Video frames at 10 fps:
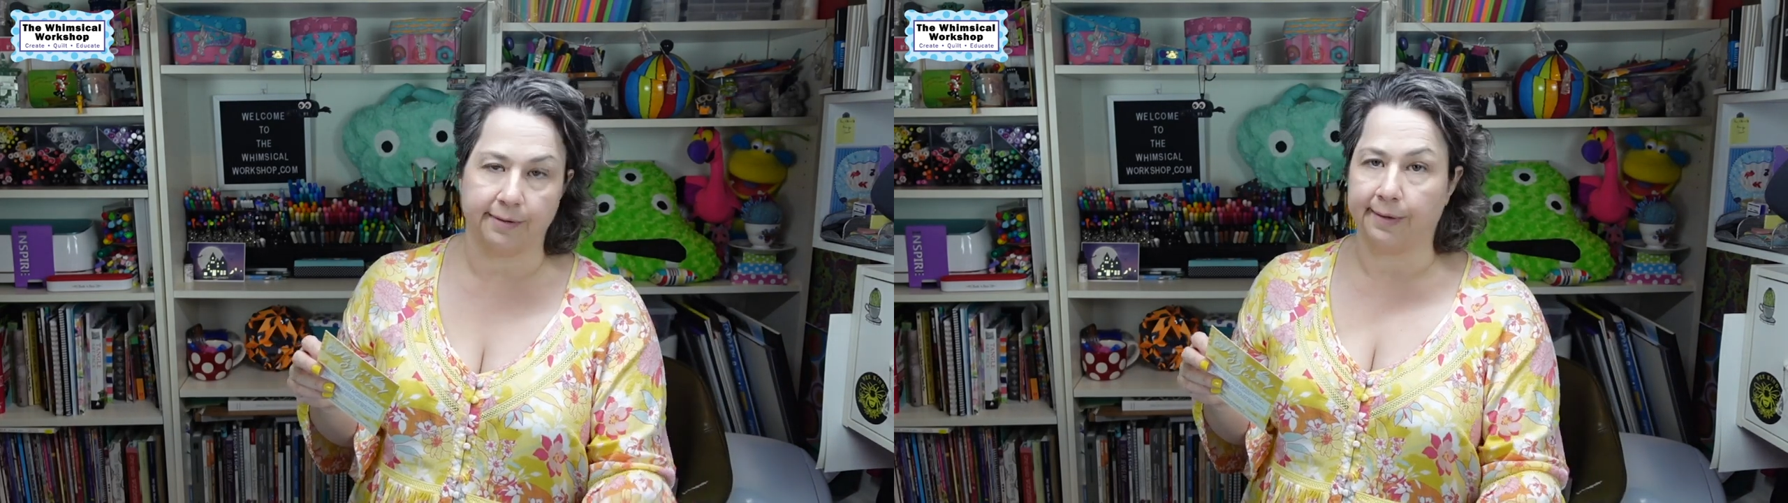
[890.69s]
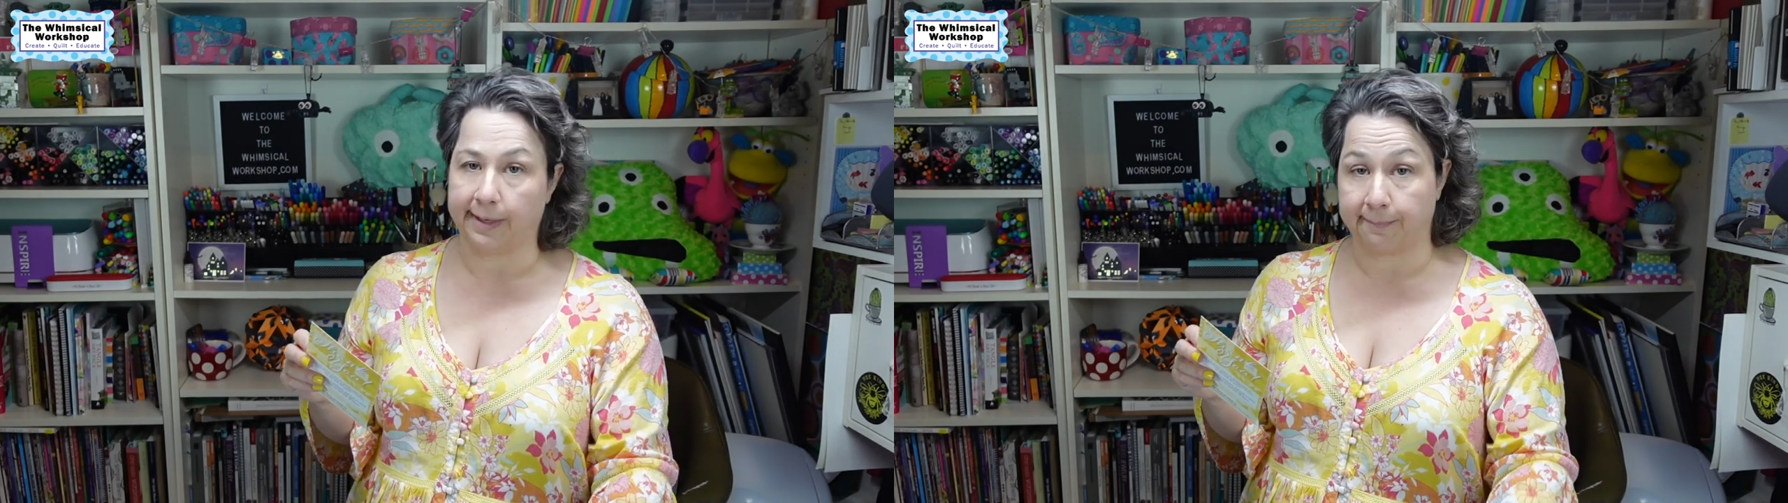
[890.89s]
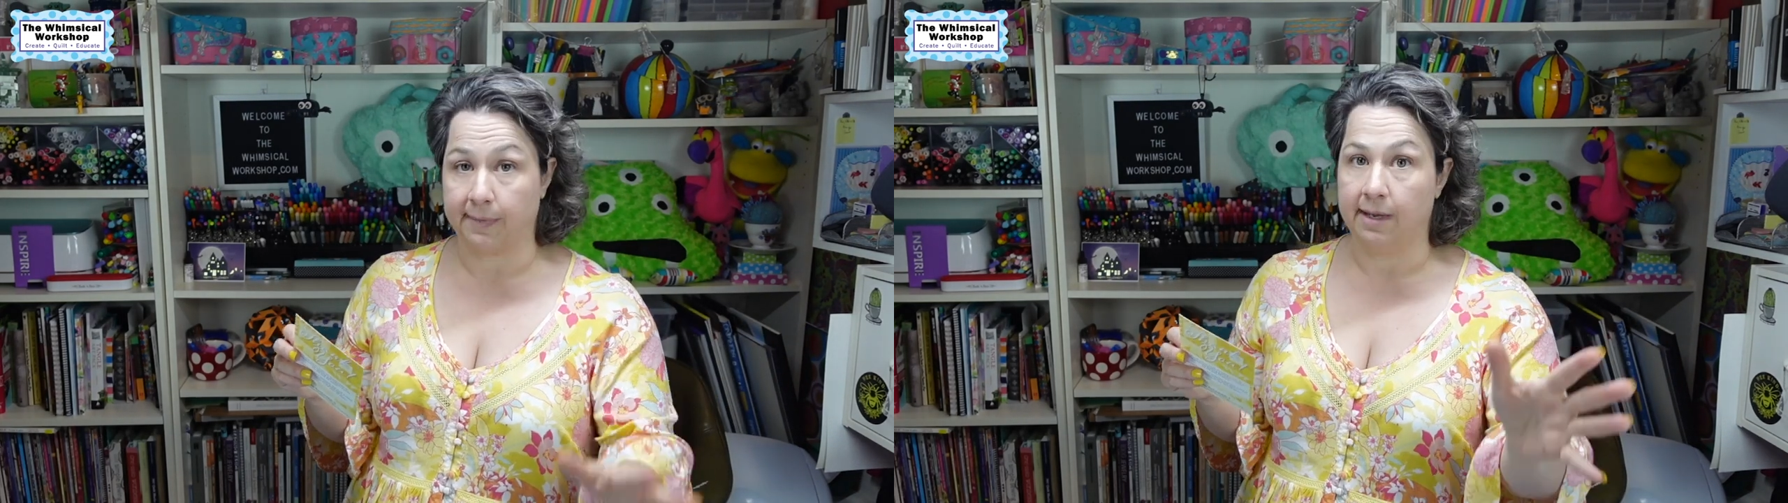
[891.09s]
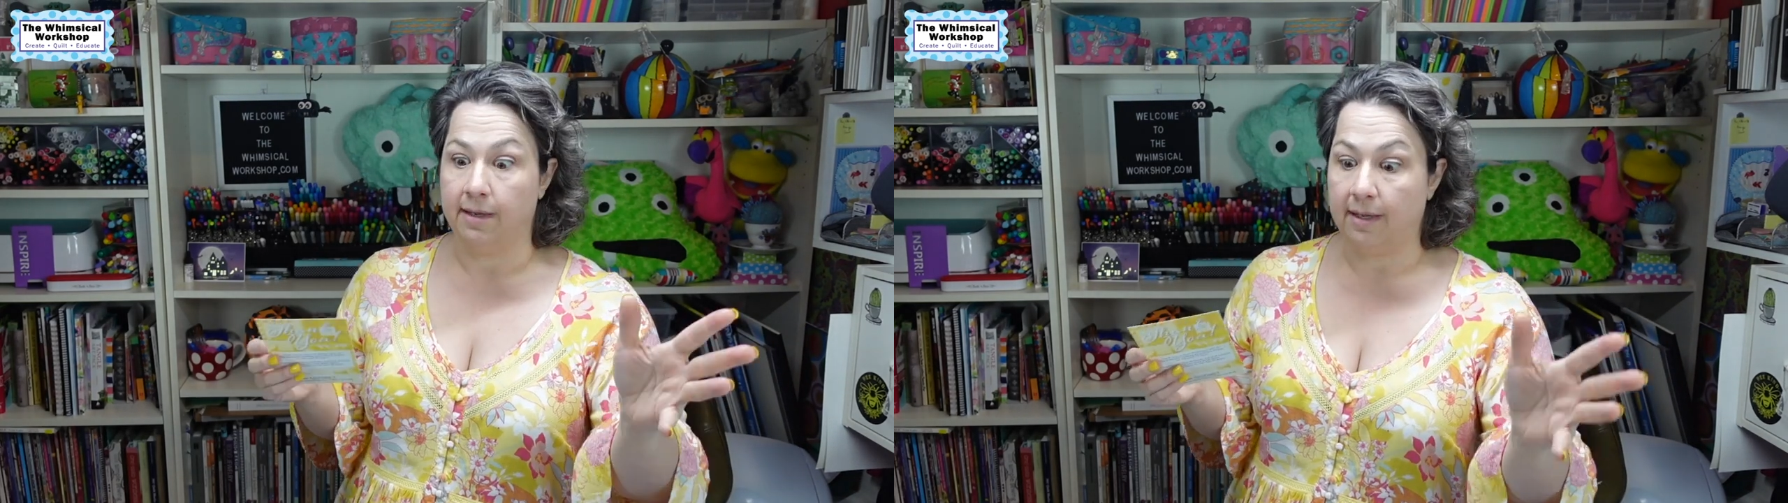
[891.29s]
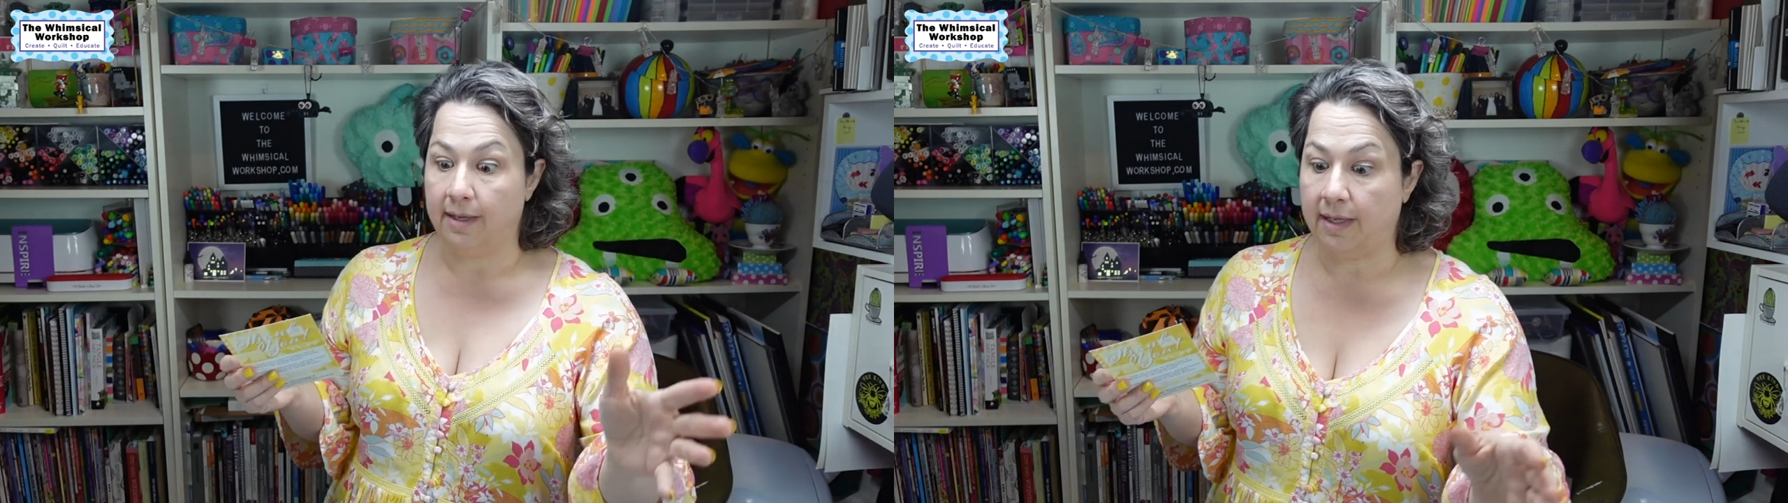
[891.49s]
they're like,
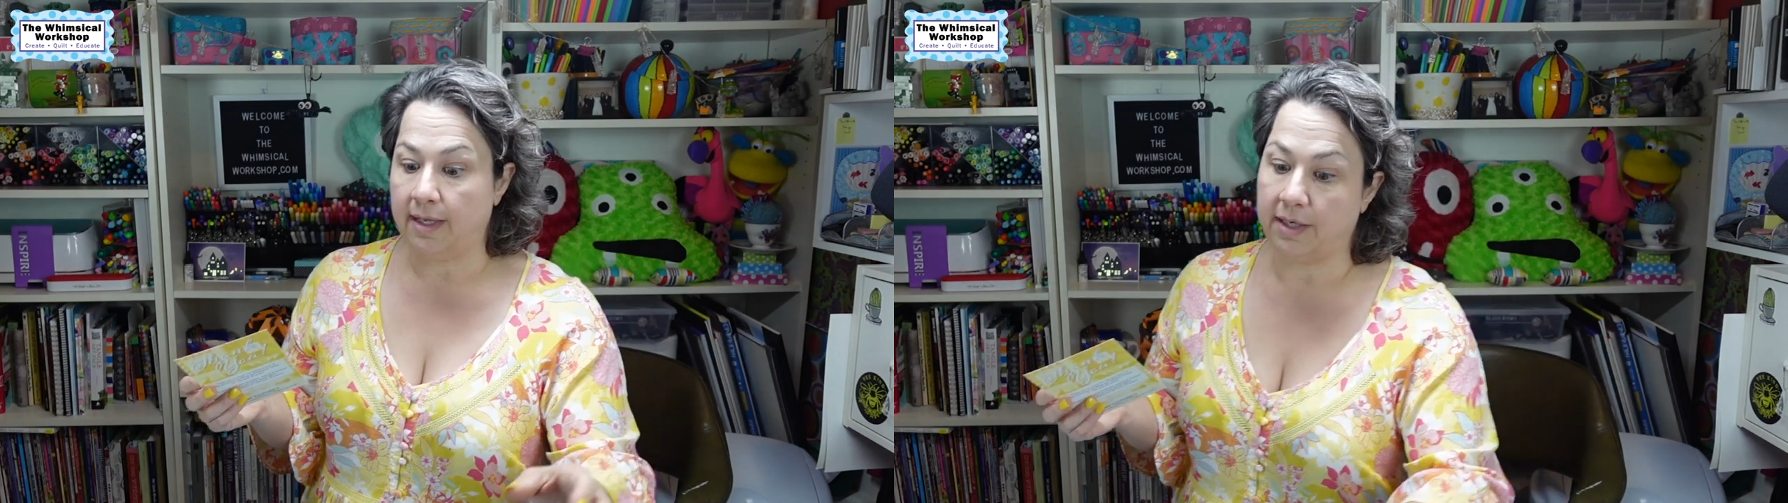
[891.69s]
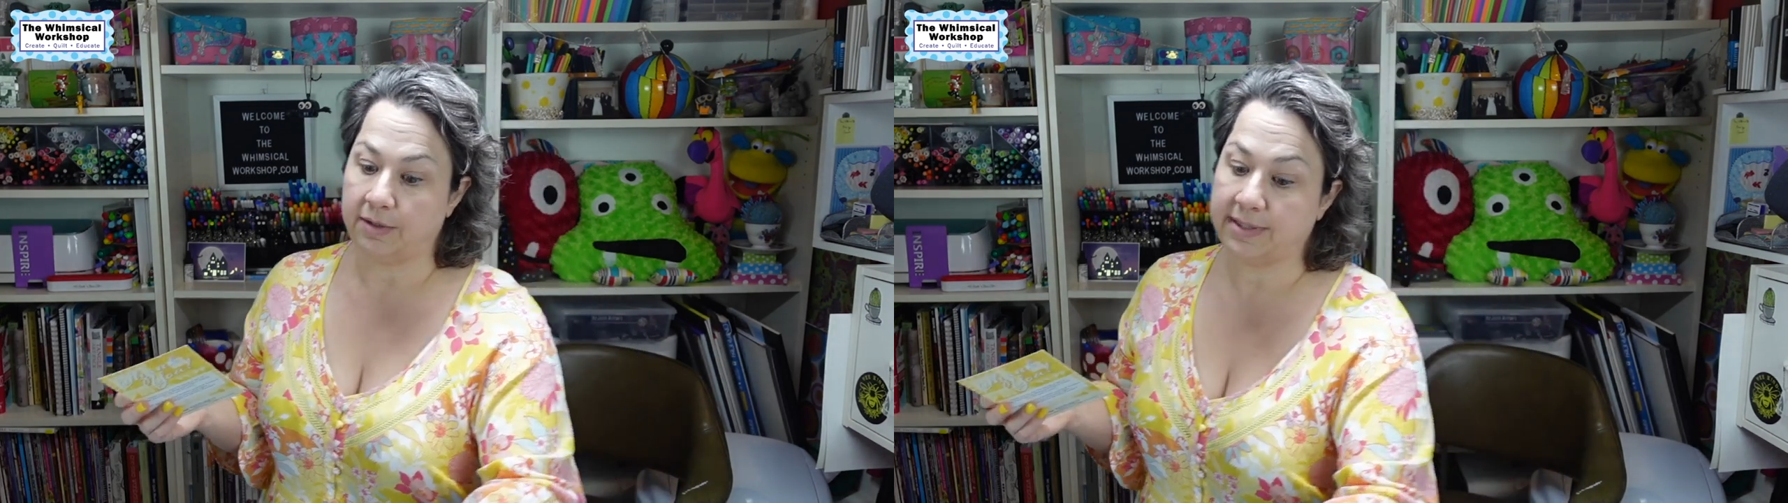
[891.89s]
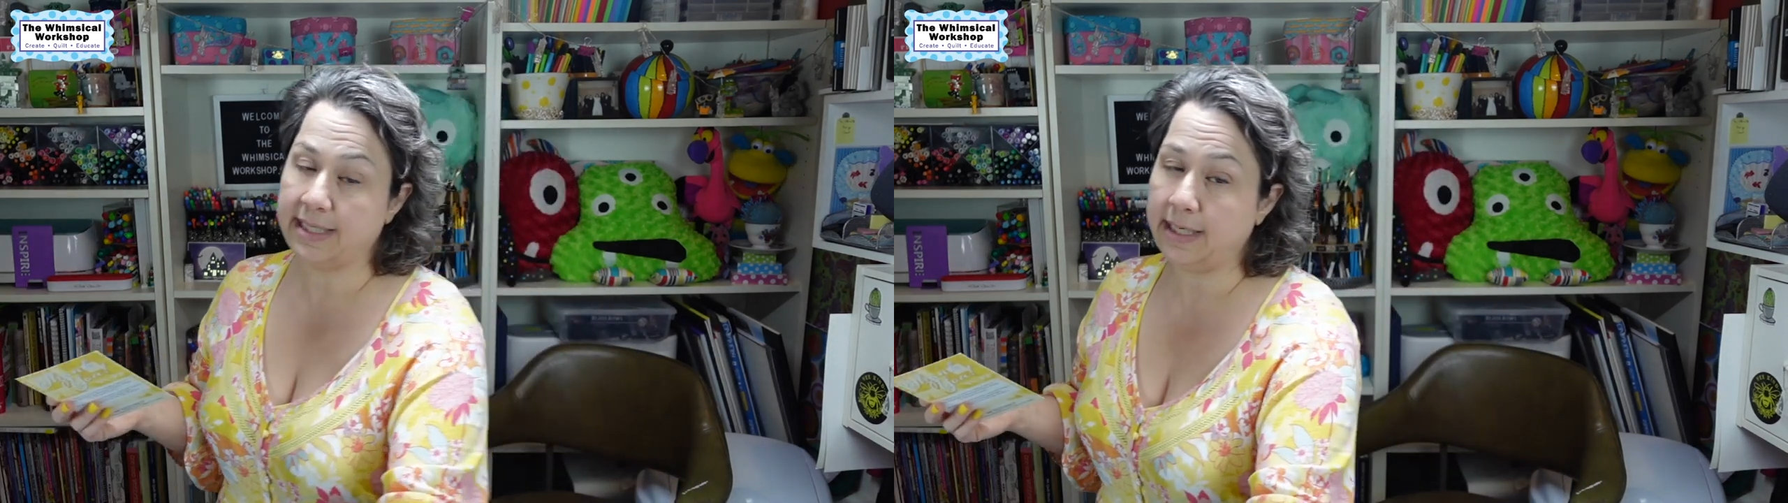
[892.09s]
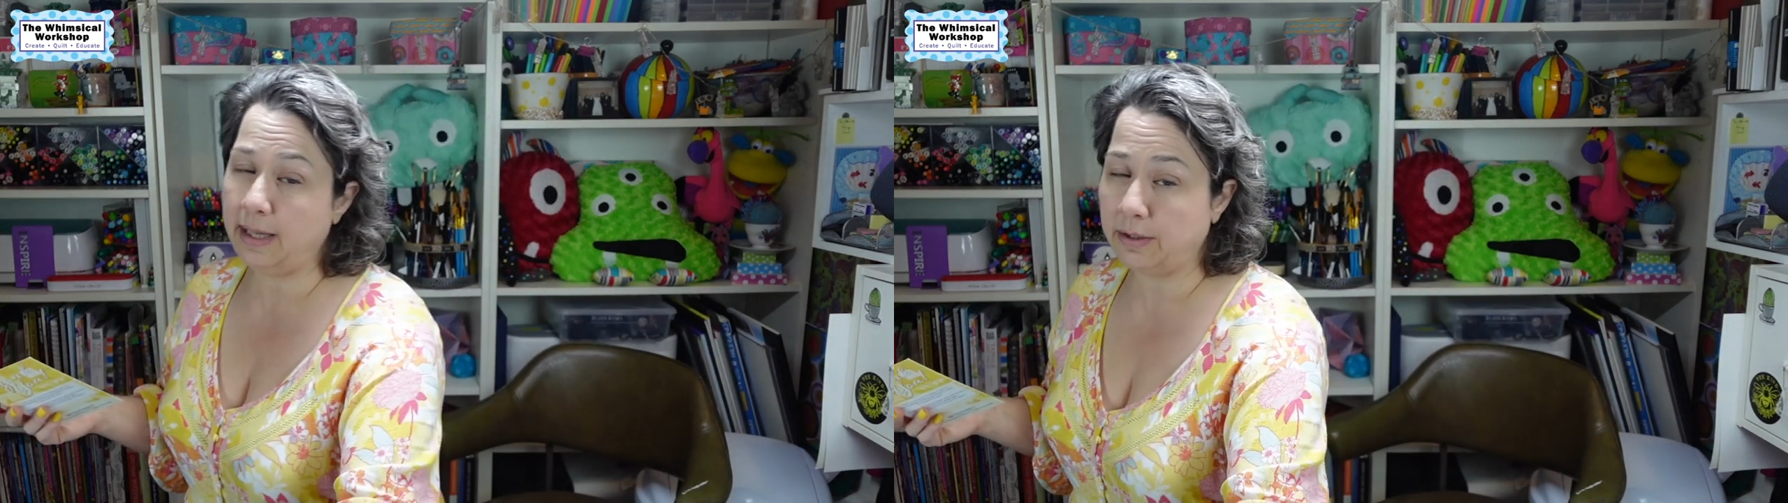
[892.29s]
here's $10,